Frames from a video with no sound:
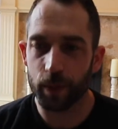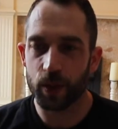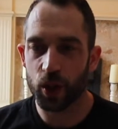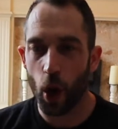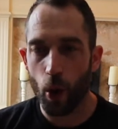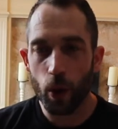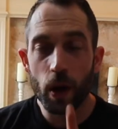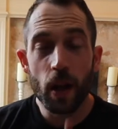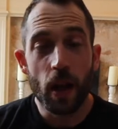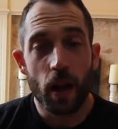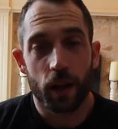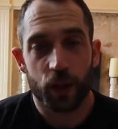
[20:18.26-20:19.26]
So
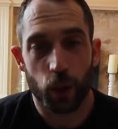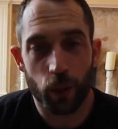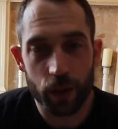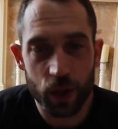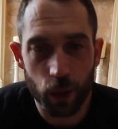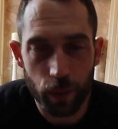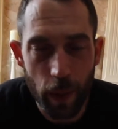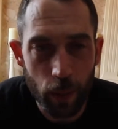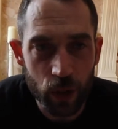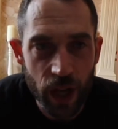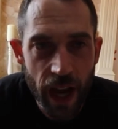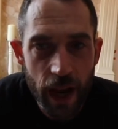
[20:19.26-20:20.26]
some people
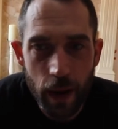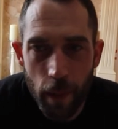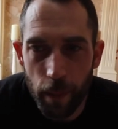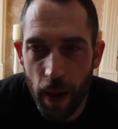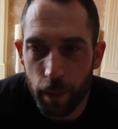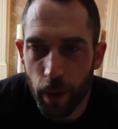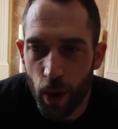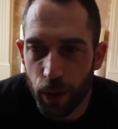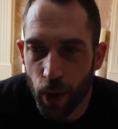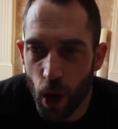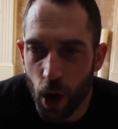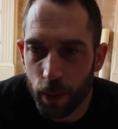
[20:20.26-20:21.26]
saying bend both
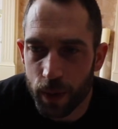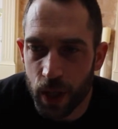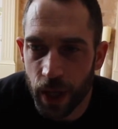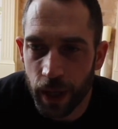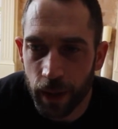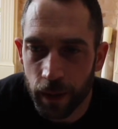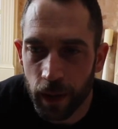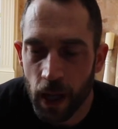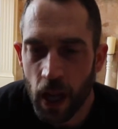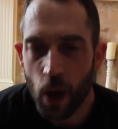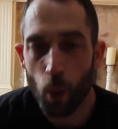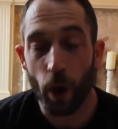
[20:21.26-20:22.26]
arms.
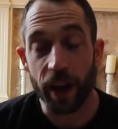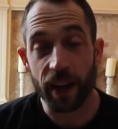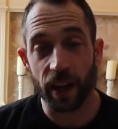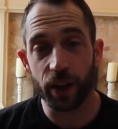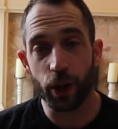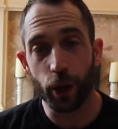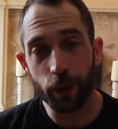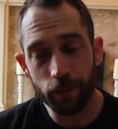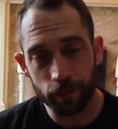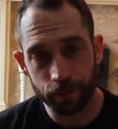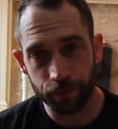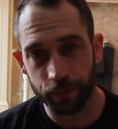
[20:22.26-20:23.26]
What you can do,
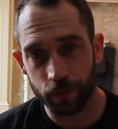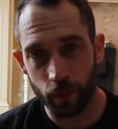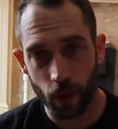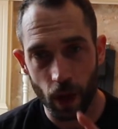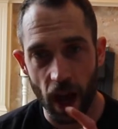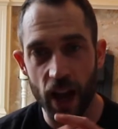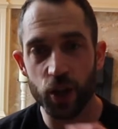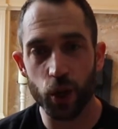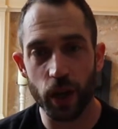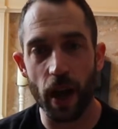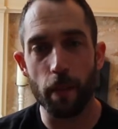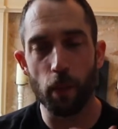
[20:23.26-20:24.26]
as you
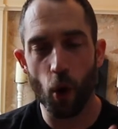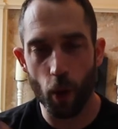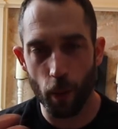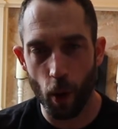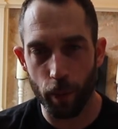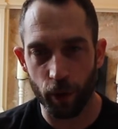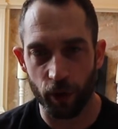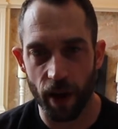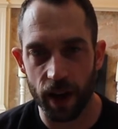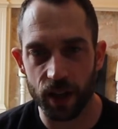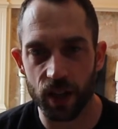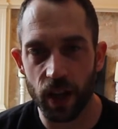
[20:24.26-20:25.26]
get more and more
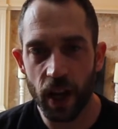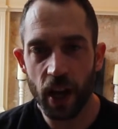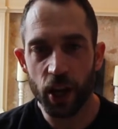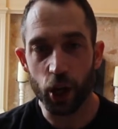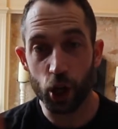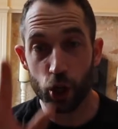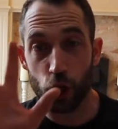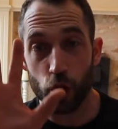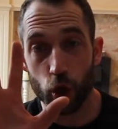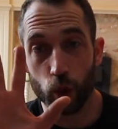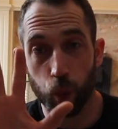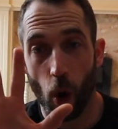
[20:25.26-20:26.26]
progressed, you can just
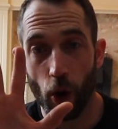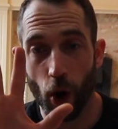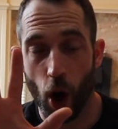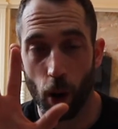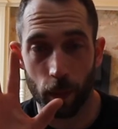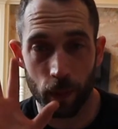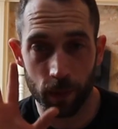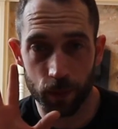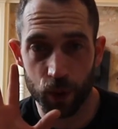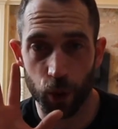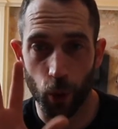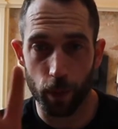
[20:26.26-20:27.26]
use one arm
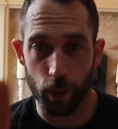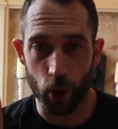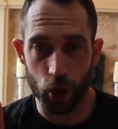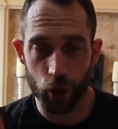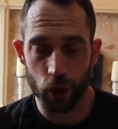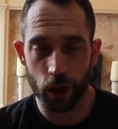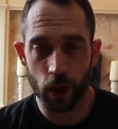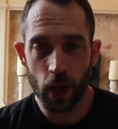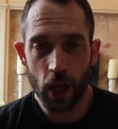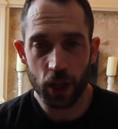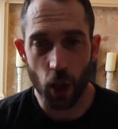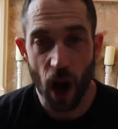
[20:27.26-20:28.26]
to do a push.
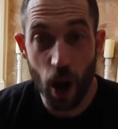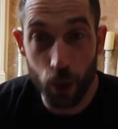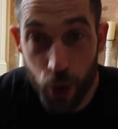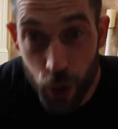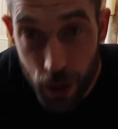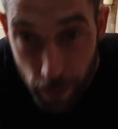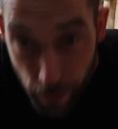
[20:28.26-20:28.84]
So I was using